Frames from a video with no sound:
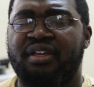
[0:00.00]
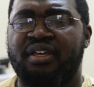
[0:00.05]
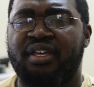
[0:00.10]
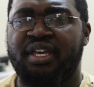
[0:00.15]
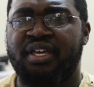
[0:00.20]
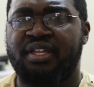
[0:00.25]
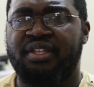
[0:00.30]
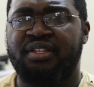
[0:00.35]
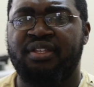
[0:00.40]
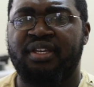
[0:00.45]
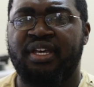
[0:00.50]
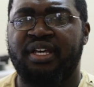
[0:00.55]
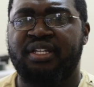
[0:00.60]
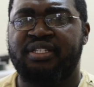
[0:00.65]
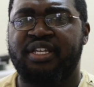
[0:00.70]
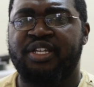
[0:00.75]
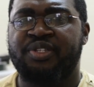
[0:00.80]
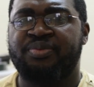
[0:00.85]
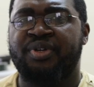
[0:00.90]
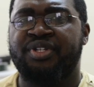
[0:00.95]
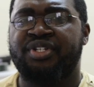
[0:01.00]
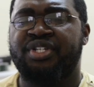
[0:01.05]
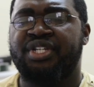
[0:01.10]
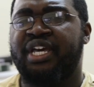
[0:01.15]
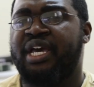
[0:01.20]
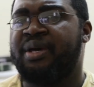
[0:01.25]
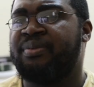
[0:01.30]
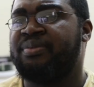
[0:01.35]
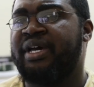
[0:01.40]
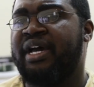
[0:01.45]
in a text
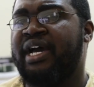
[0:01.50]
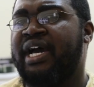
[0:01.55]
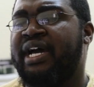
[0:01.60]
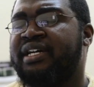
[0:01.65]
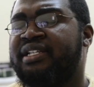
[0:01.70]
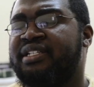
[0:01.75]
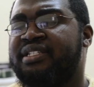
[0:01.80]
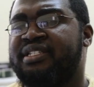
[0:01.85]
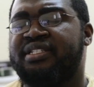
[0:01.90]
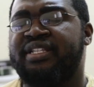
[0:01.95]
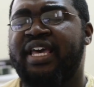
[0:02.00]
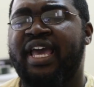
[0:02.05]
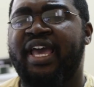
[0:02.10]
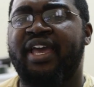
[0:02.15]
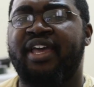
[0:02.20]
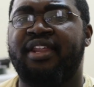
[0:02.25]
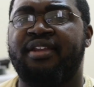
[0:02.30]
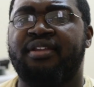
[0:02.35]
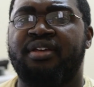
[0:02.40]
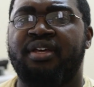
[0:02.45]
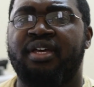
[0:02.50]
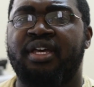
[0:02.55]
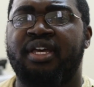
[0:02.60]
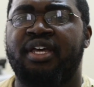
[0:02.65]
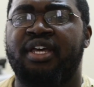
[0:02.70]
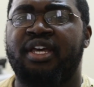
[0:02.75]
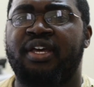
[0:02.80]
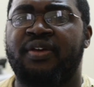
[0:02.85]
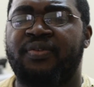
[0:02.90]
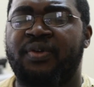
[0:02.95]
messaging app? Now I understand
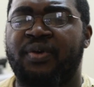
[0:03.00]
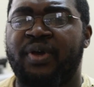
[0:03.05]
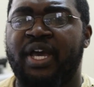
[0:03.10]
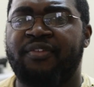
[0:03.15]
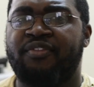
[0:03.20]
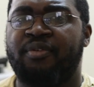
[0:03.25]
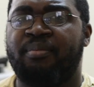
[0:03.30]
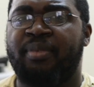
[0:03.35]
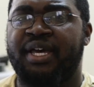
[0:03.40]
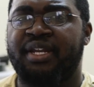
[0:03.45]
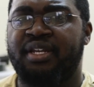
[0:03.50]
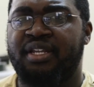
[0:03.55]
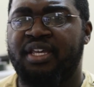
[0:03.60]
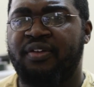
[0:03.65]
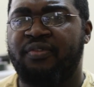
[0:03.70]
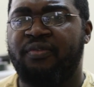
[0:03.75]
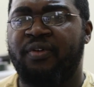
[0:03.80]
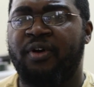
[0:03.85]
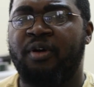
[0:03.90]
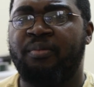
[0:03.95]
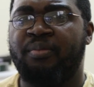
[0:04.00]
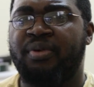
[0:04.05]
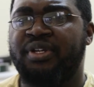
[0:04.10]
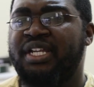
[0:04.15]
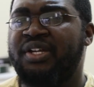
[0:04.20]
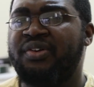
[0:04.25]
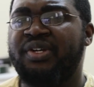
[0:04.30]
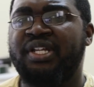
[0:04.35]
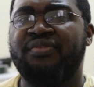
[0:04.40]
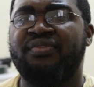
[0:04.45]
if you have it by default,
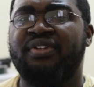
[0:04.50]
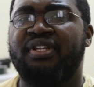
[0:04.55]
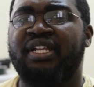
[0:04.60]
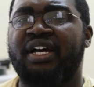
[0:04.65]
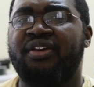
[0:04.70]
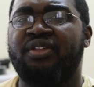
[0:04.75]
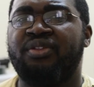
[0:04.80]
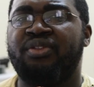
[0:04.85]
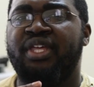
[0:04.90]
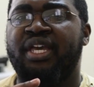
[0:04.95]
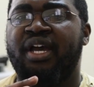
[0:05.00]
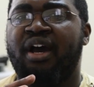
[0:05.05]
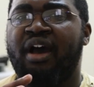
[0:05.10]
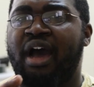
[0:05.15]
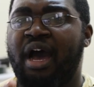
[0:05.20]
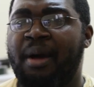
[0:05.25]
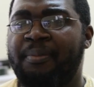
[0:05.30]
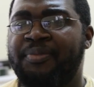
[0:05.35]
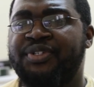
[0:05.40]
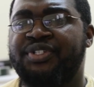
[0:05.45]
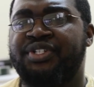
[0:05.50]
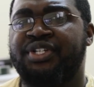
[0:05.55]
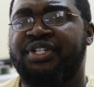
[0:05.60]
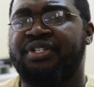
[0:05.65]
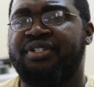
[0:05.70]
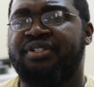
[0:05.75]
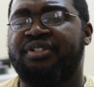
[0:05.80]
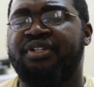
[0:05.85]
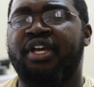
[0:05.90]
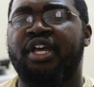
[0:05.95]
but they don't even allow you the
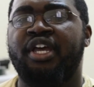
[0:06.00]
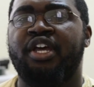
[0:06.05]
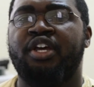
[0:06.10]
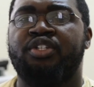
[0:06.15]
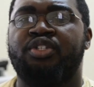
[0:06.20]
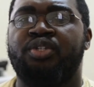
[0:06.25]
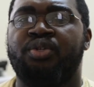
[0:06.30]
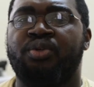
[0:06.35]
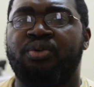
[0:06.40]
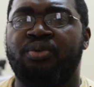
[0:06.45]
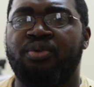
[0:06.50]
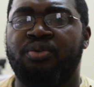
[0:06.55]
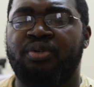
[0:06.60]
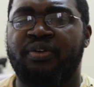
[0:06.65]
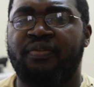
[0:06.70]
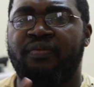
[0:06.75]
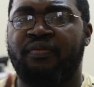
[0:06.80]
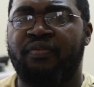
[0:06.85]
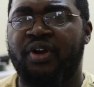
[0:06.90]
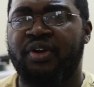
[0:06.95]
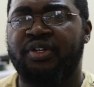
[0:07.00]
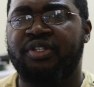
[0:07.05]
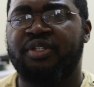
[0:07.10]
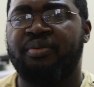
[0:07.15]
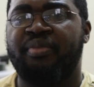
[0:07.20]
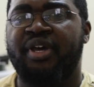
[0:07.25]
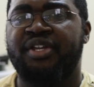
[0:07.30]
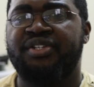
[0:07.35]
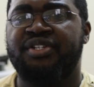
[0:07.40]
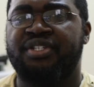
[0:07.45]
option to convert
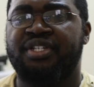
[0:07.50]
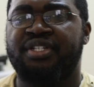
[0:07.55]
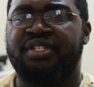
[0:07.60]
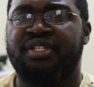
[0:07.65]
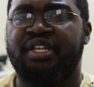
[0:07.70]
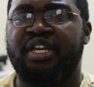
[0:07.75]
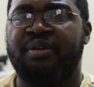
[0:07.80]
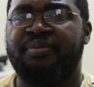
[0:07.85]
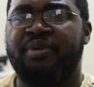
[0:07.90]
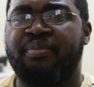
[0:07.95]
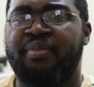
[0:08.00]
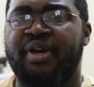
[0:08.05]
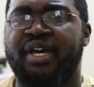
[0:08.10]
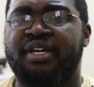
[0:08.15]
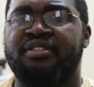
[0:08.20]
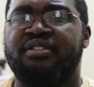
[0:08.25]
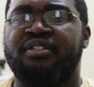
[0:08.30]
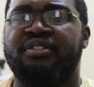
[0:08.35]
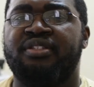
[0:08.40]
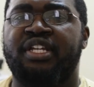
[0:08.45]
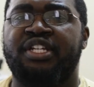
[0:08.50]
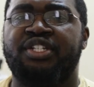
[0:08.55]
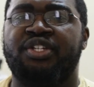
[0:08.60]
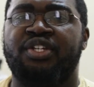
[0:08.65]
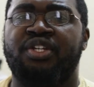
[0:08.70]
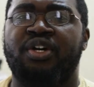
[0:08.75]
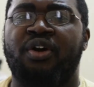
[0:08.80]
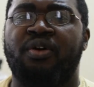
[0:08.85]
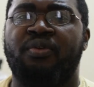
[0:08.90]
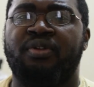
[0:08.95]
the message into MMS so that
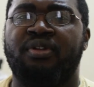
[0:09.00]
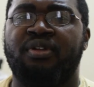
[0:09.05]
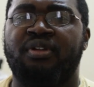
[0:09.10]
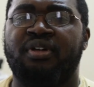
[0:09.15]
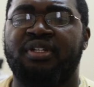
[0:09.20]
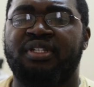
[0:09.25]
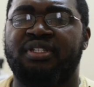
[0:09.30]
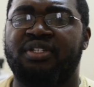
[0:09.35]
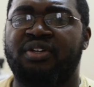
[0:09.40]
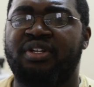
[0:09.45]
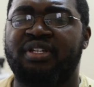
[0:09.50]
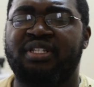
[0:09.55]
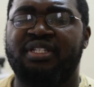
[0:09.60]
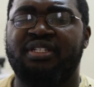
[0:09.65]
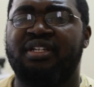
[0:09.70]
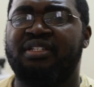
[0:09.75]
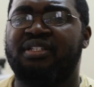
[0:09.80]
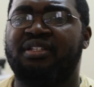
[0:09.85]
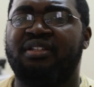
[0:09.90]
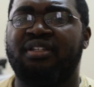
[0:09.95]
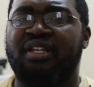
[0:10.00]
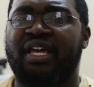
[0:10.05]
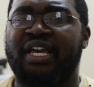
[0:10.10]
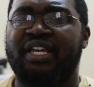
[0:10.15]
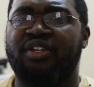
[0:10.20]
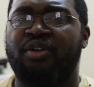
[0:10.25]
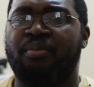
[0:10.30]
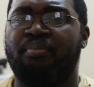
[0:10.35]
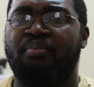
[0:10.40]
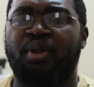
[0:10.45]
you don't look, so it doesn't look
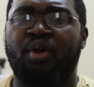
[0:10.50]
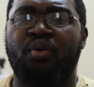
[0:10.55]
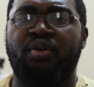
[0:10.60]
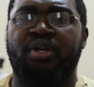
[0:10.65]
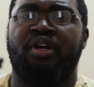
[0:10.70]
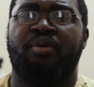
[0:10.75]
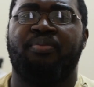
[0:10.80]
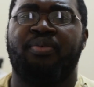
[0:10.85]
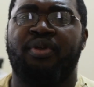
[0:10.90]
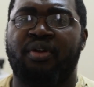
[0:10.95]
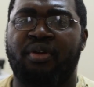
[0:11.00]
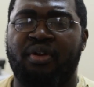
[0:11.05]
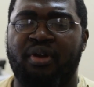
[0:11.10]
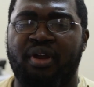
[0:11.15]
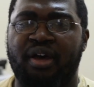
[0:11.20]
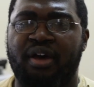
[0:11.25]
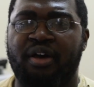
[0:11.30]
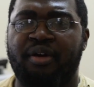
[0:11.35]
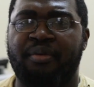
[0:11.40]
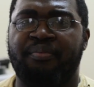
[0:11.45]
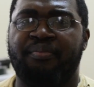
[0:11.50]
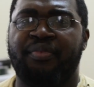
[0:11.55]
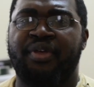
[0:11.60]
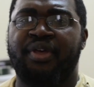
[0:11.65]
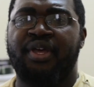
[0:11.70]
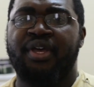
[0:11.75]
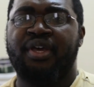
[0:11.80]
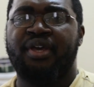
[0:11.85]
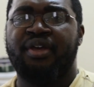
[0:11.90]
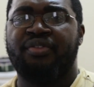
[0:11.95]
like you're blowing up your
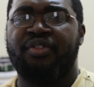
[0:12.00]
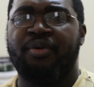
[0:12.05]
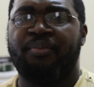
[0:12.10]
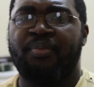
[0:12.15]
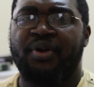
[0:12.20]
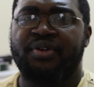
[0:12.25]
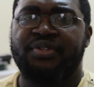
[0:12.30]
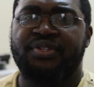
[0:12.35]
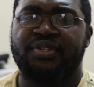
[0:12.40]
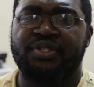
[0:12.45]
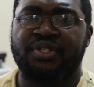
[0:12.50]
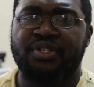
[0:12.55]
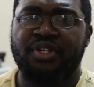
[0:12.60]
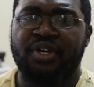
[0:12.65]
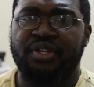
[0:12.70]
the person